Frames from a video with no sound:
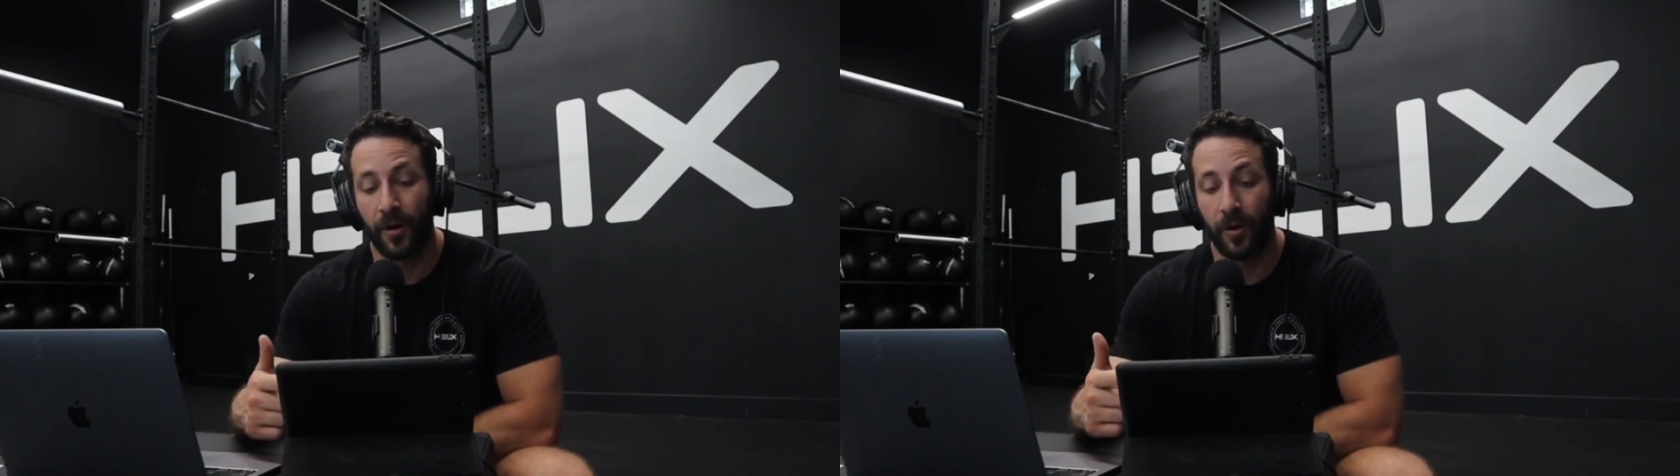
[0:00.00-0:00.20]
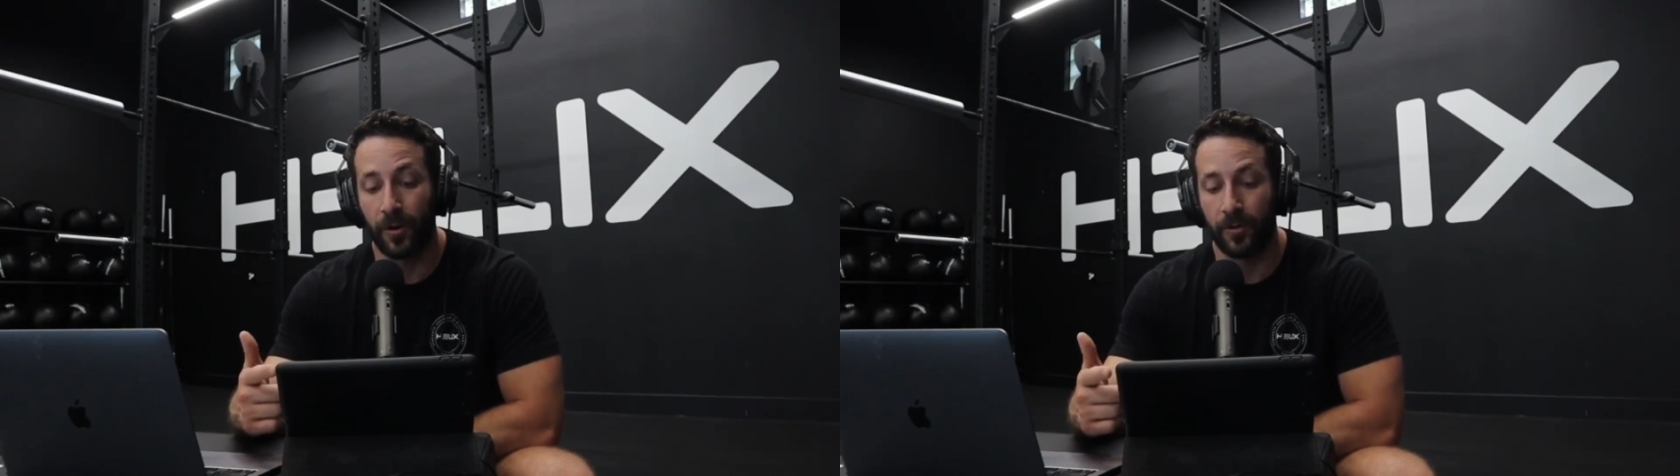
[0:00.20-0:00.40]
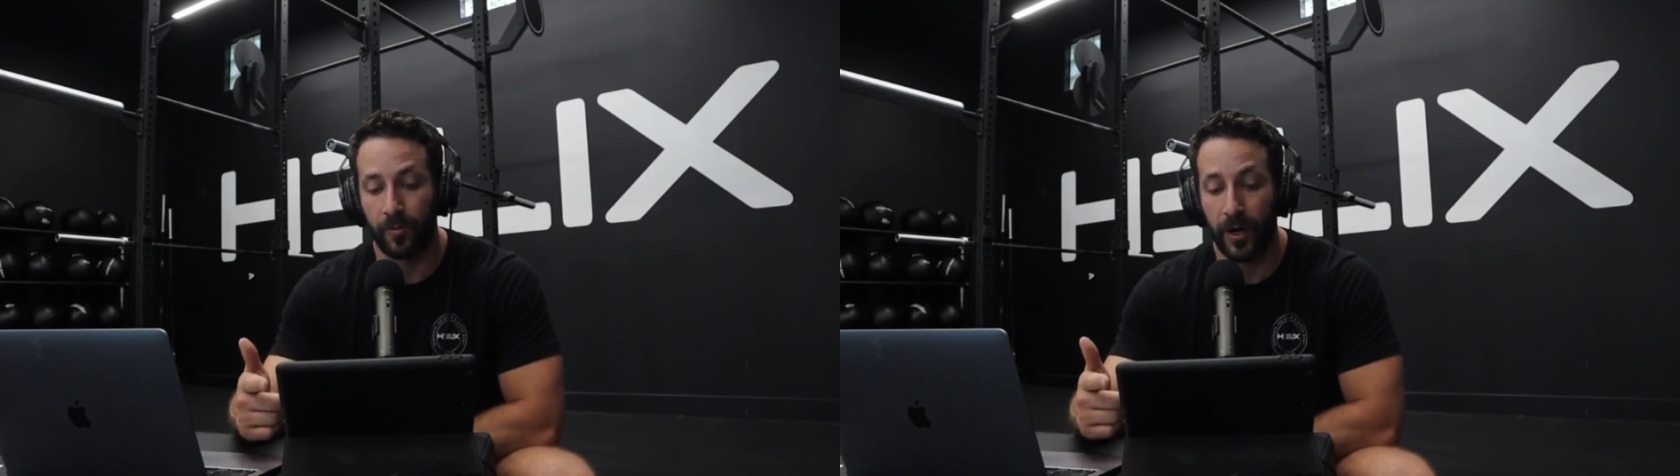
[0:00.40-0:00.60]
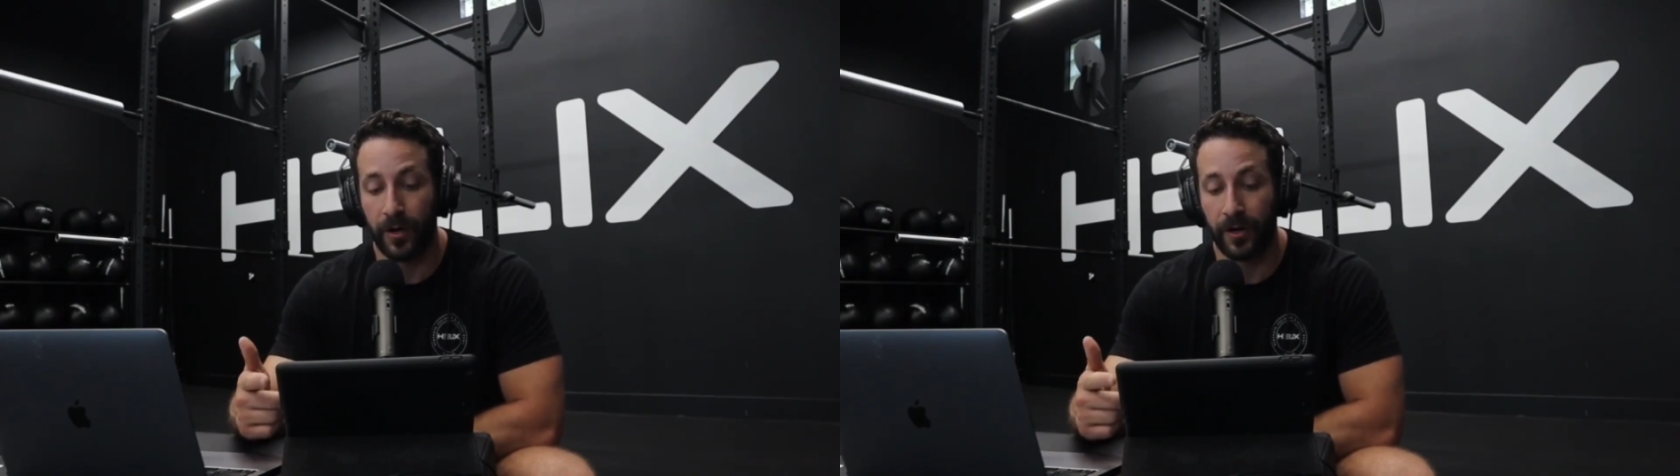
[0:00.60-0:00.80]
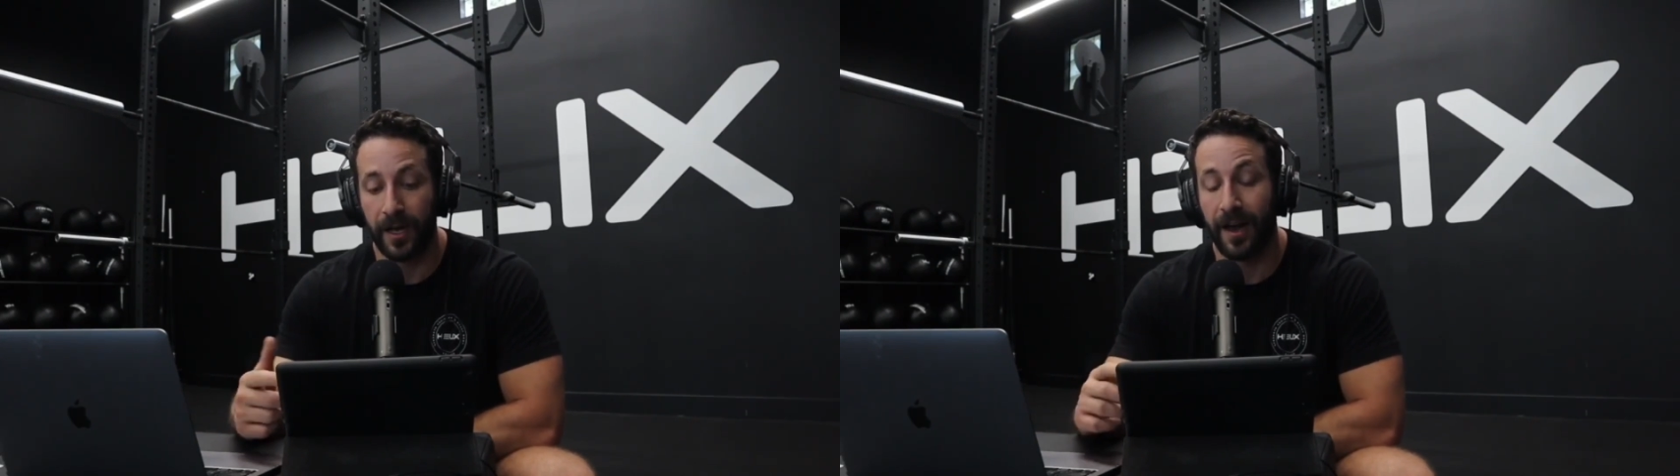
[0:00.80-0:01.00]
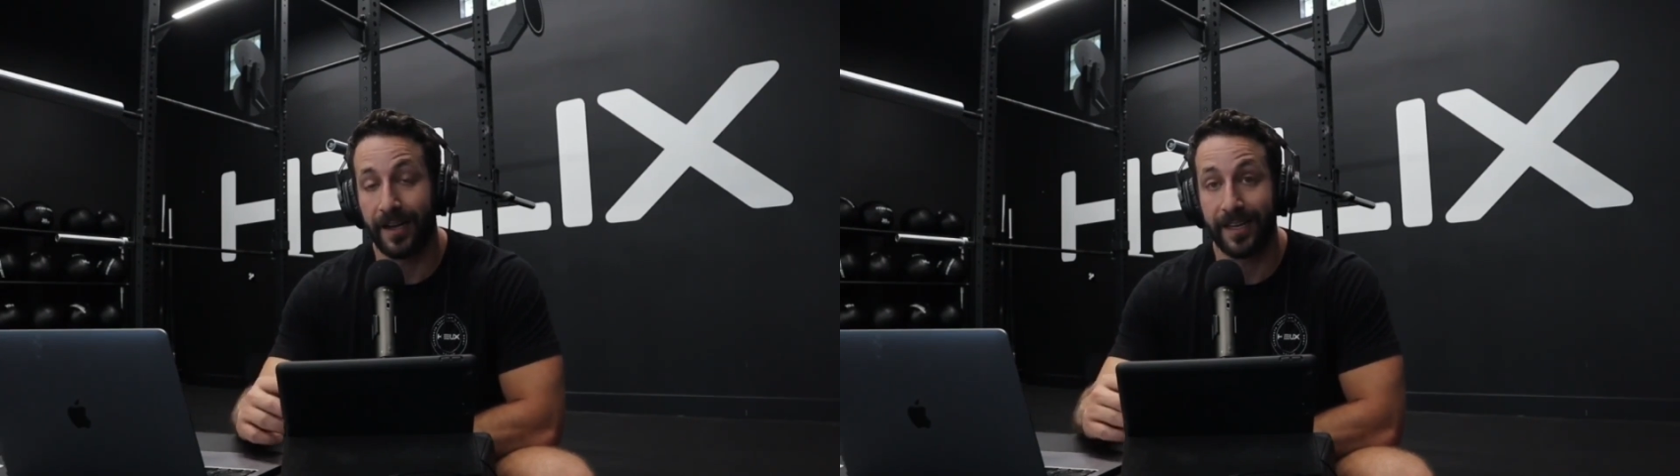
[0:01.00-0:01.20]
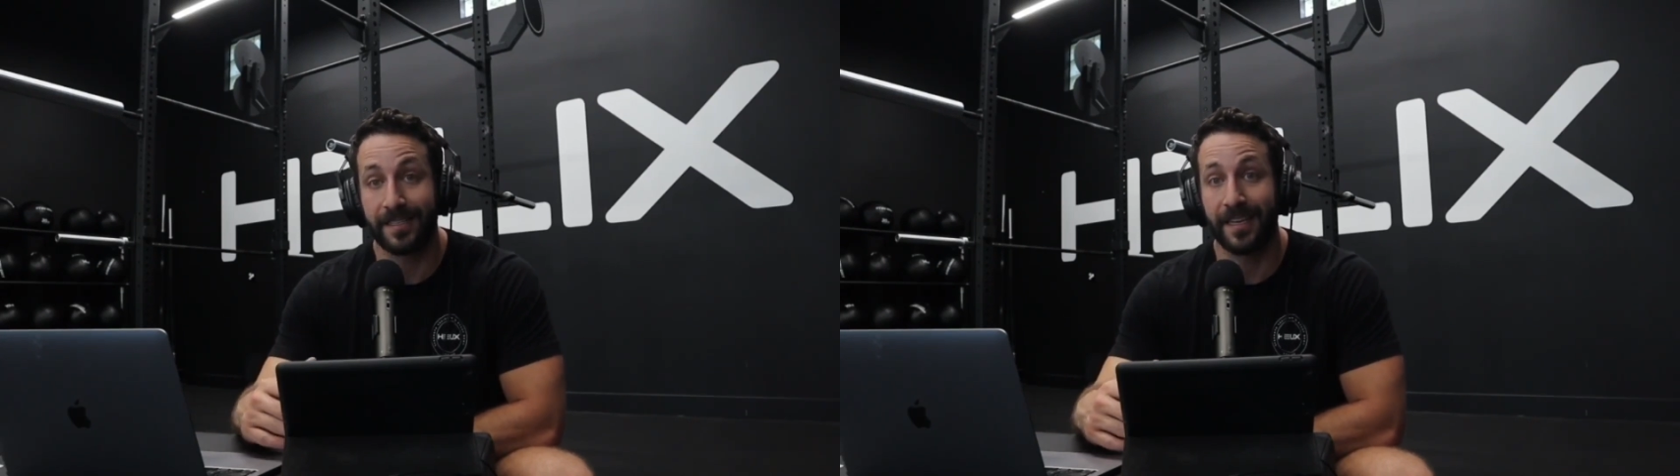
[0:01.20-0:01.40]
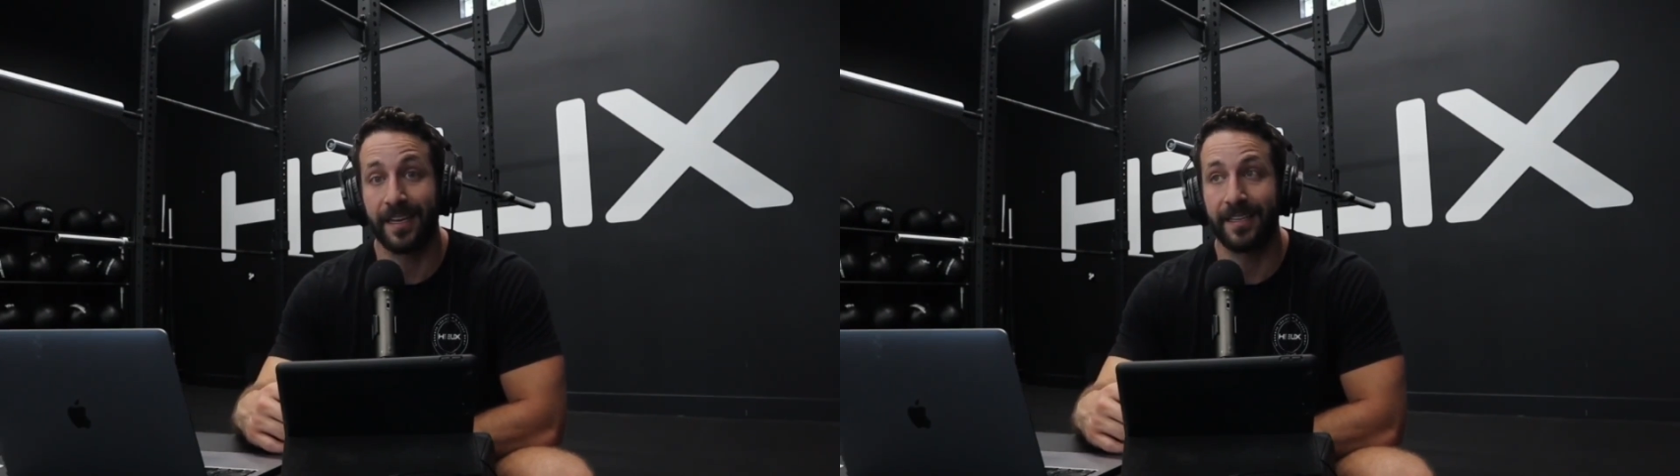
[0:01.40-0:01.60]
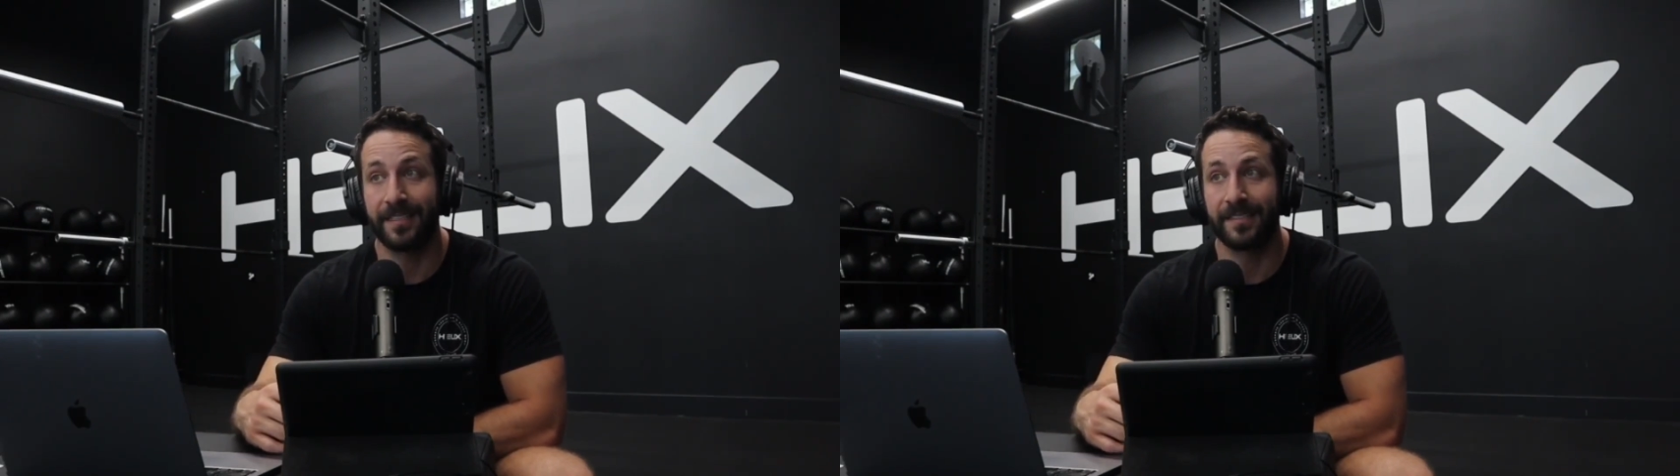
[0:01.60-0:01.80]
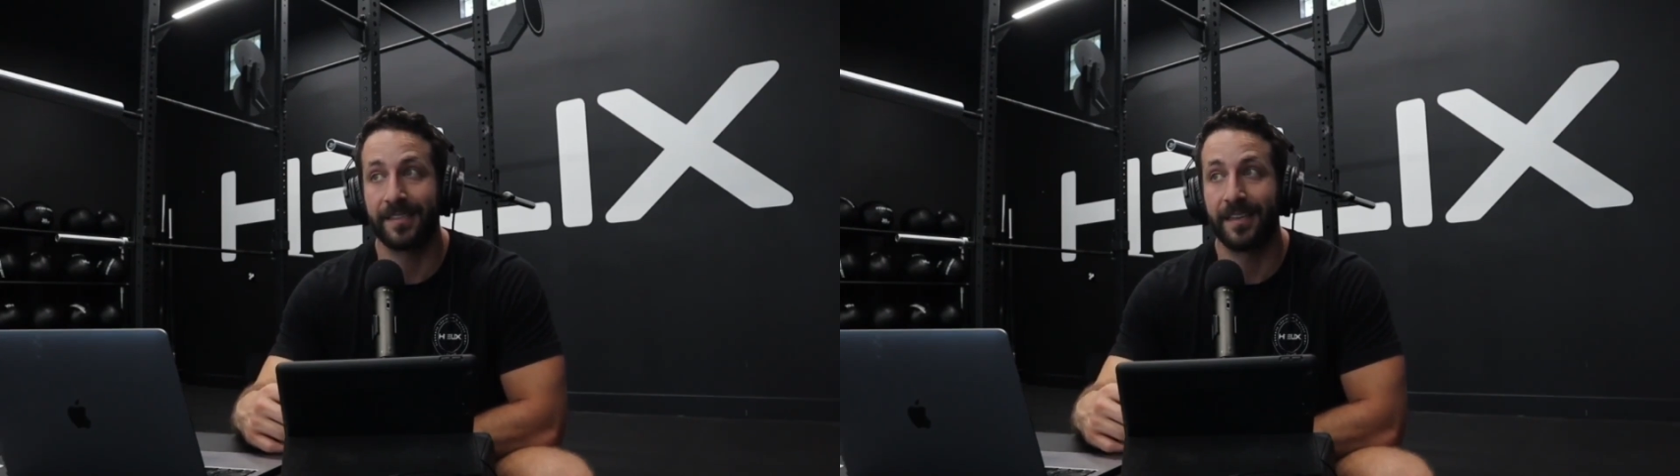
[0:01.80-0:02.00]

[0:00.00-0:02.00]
or Rogue. Onyx is